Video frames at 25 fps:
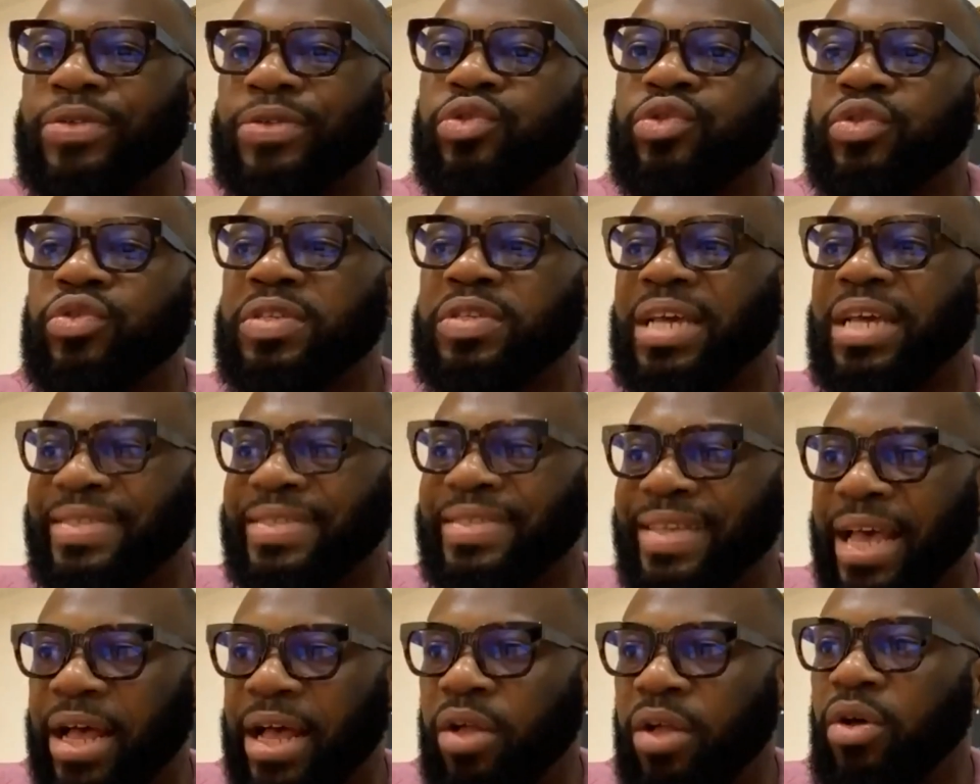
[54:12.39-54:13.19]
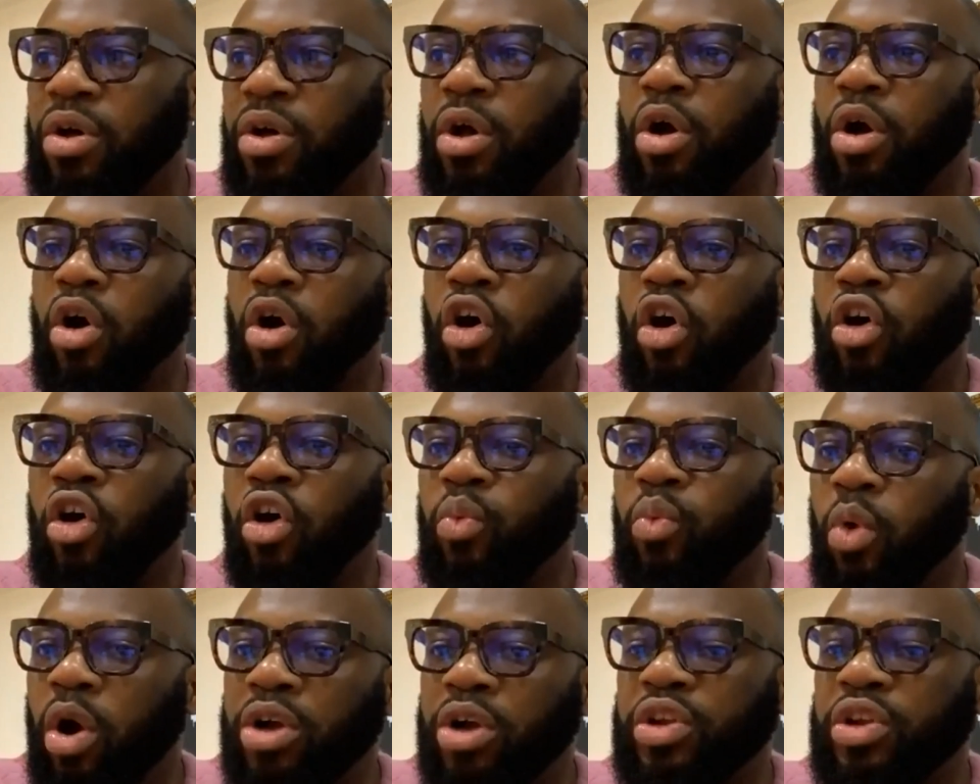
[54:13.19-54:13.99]
know how to use Excel
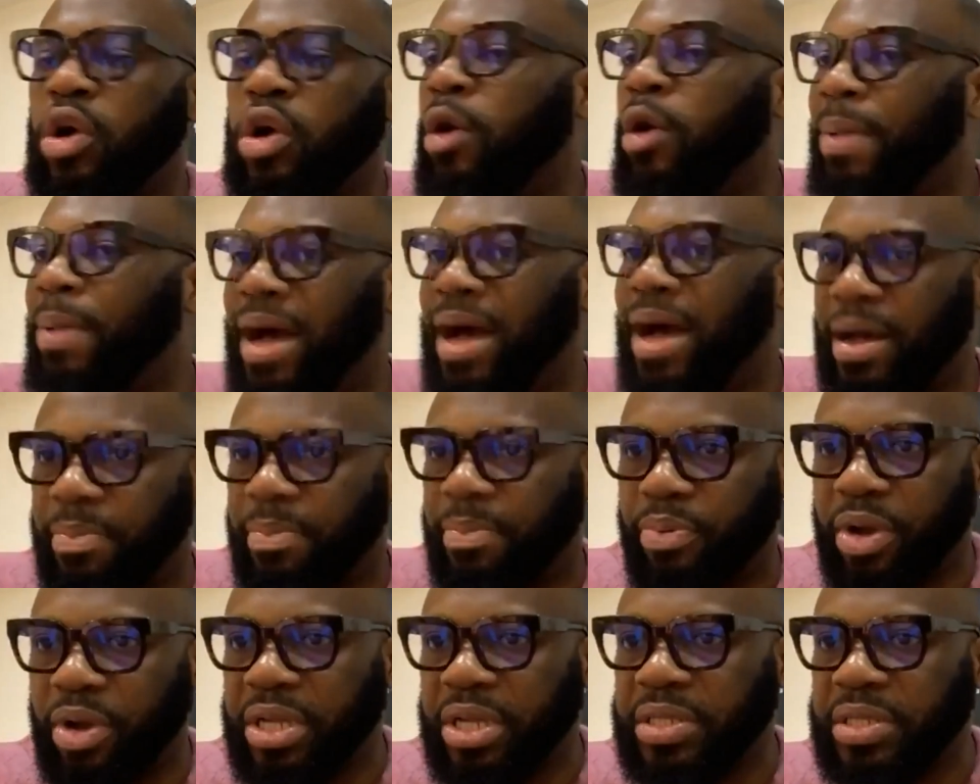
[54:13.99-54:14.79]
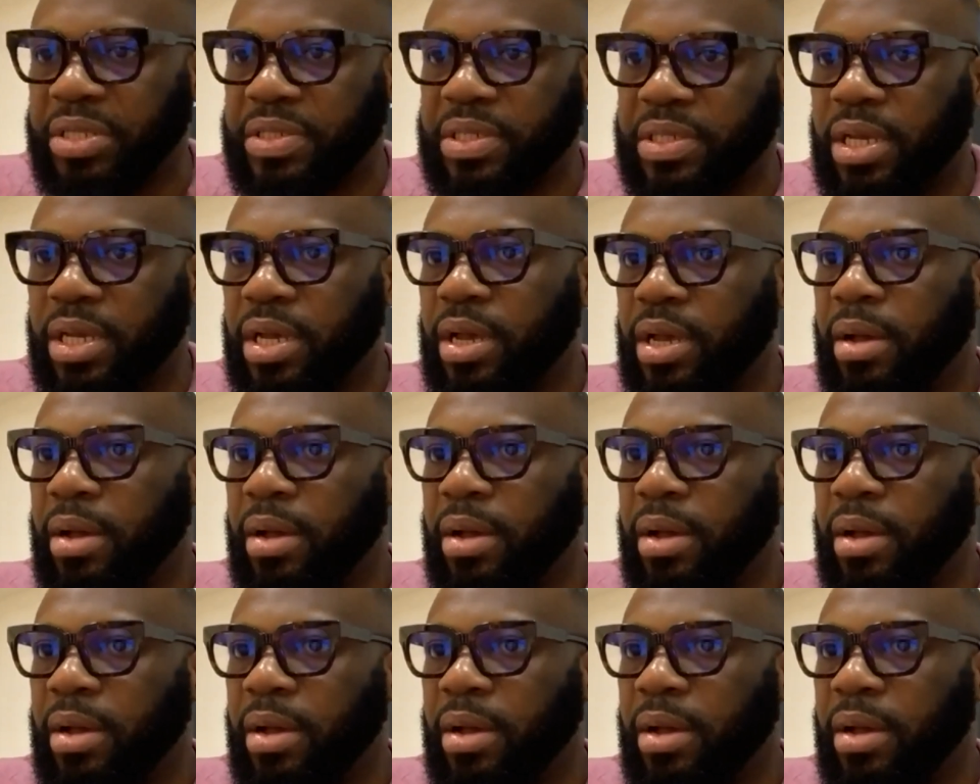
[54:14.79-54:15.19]
or Word or PowerPoint.